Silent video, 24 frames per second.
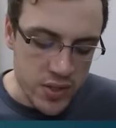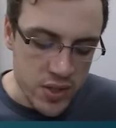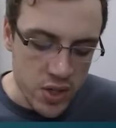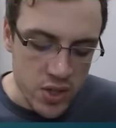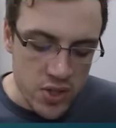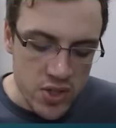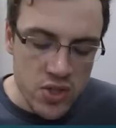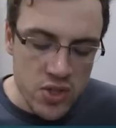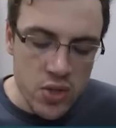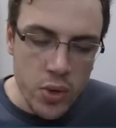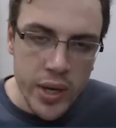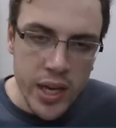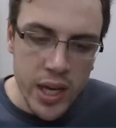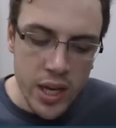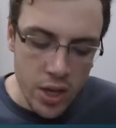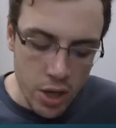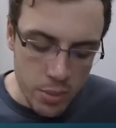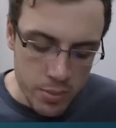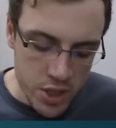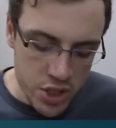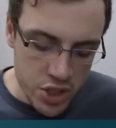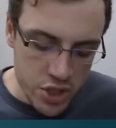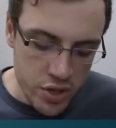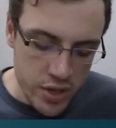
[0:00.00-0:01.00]
So
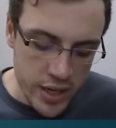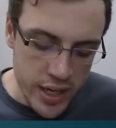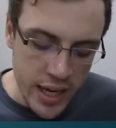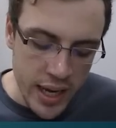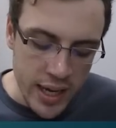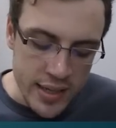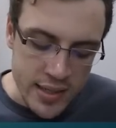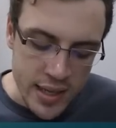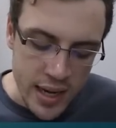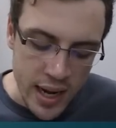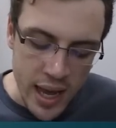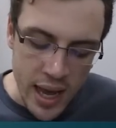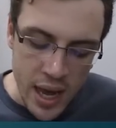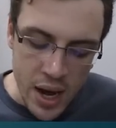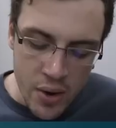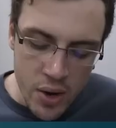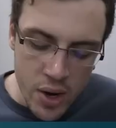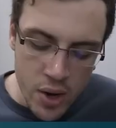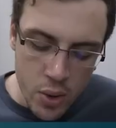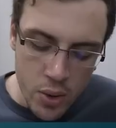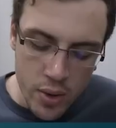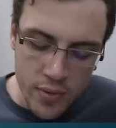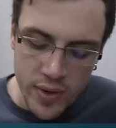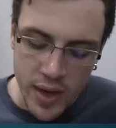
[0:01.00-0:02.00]
stoichiometry is an
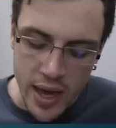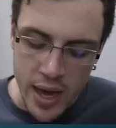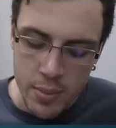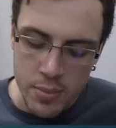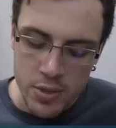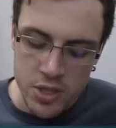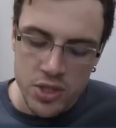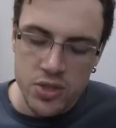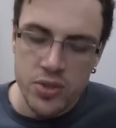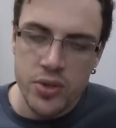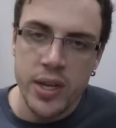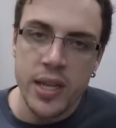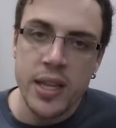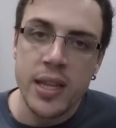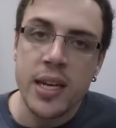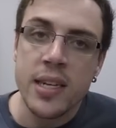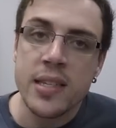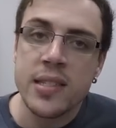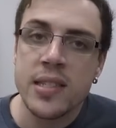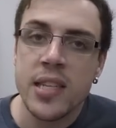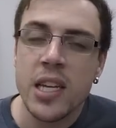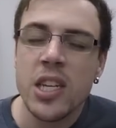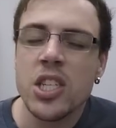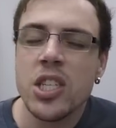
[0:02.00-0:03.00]
area of chemistry that
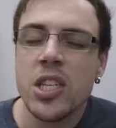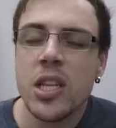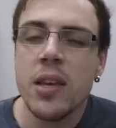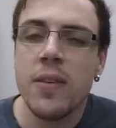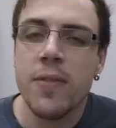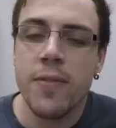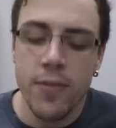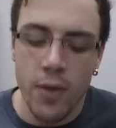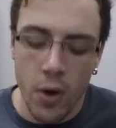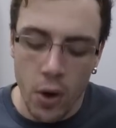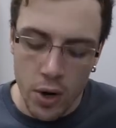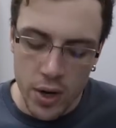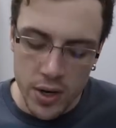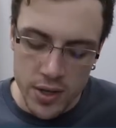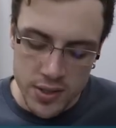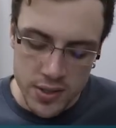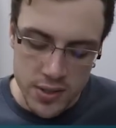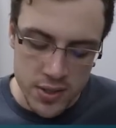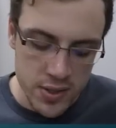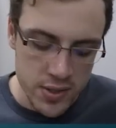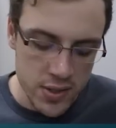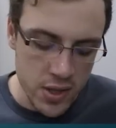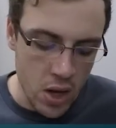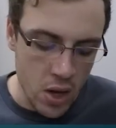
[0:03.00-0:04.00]
essentially
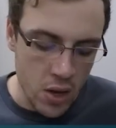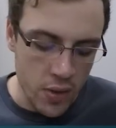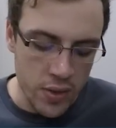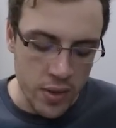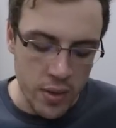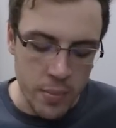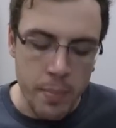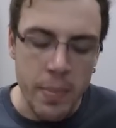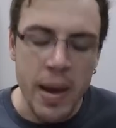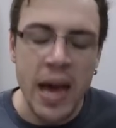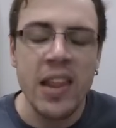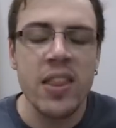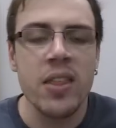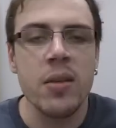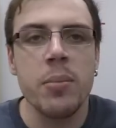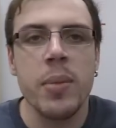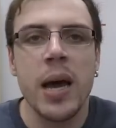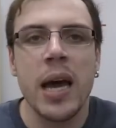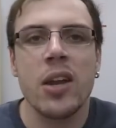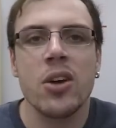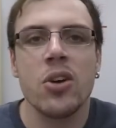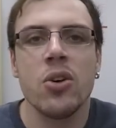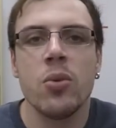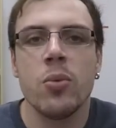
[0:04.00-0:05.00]
focuses on the
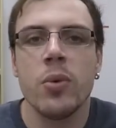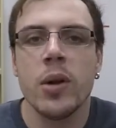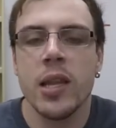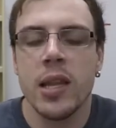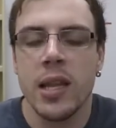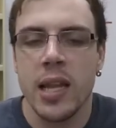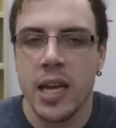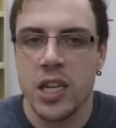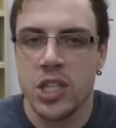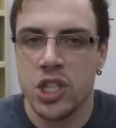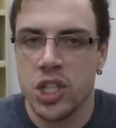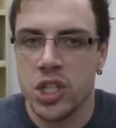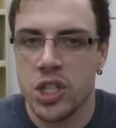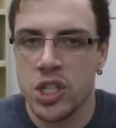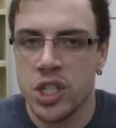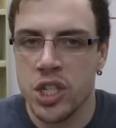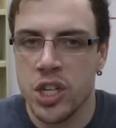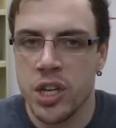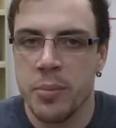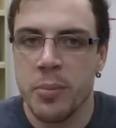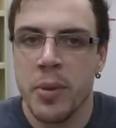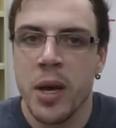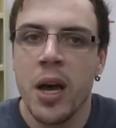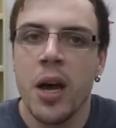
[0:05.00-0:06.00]
mathematical
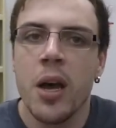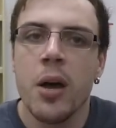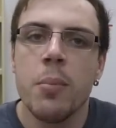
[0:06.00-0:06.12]
relationship